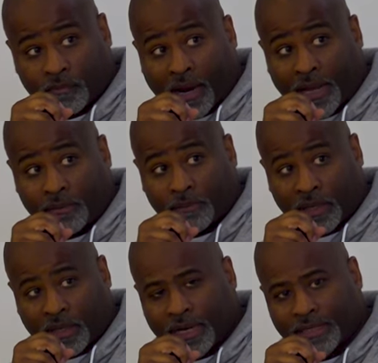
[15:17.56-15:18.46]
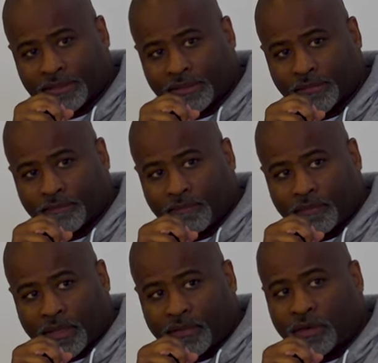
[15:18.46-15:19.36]
right? Because
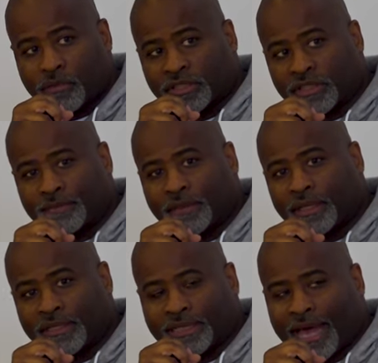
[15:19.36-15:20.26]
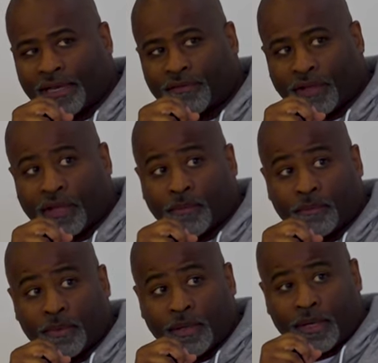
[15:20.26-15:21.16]
there was something inside of
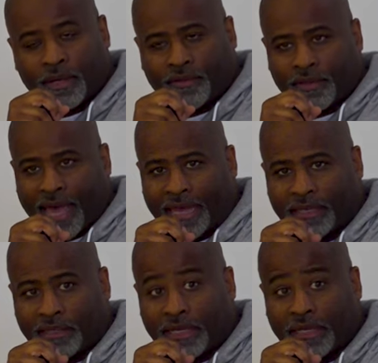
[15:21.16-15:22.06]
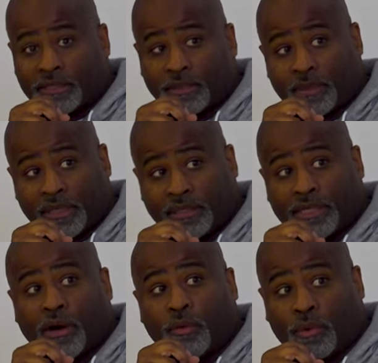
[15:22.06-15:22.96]
him that needed to be
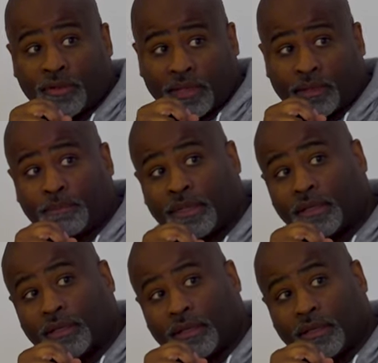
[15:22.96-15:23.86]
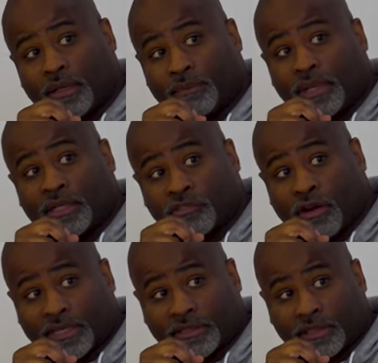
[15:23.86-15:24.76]
dealt with and be
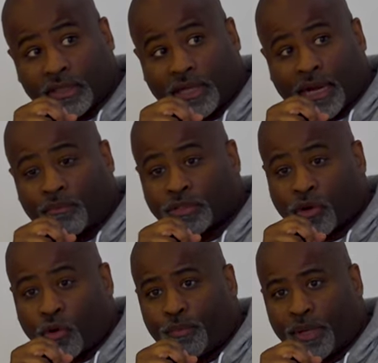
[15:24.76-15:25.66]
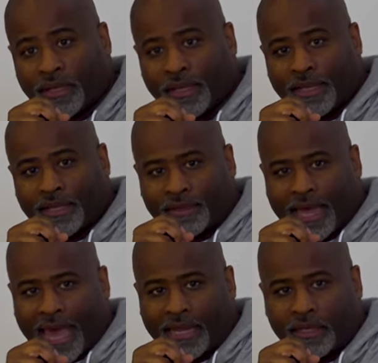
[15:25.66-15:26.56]
addressed. And I was hoping
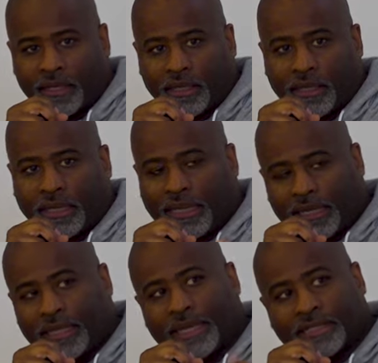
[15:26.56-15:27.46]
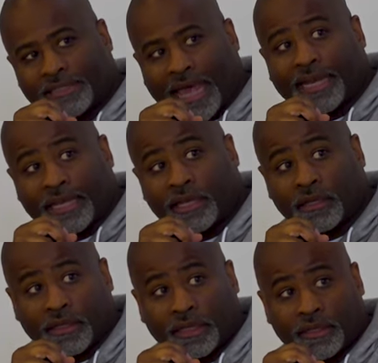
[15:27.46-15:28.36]
that he gets that
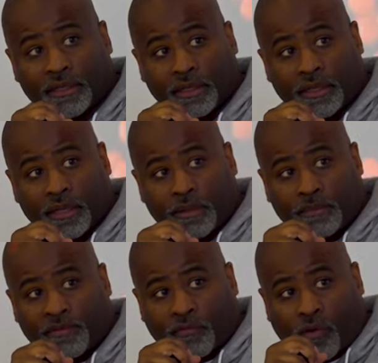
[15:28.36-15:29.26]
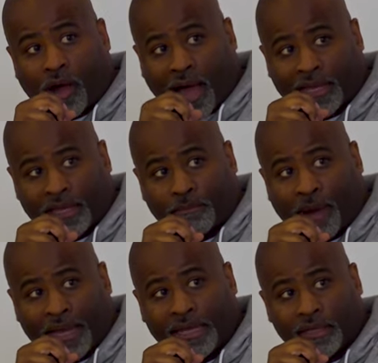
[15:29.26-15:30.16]
healing before I could
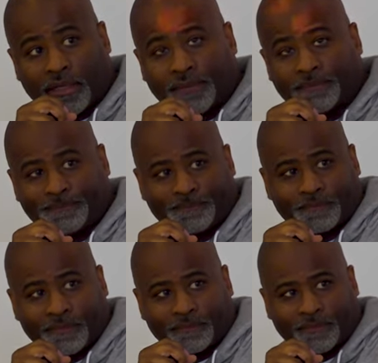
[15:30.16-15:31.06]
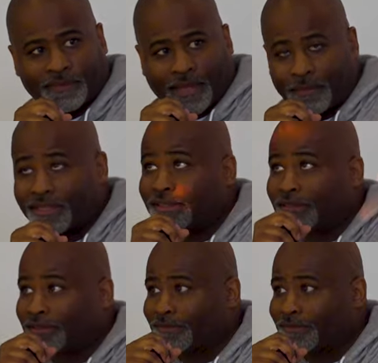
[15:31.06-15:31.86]
find him. If that makes sense.